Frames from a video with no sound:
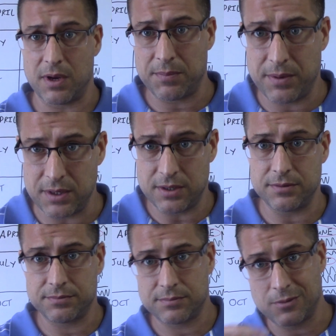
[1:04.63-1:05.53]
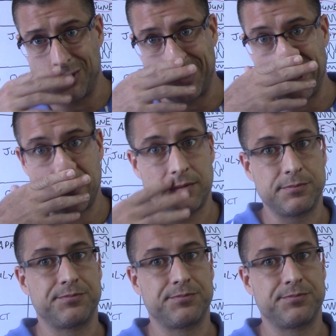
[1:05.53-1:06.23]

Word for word: my opinion, okay?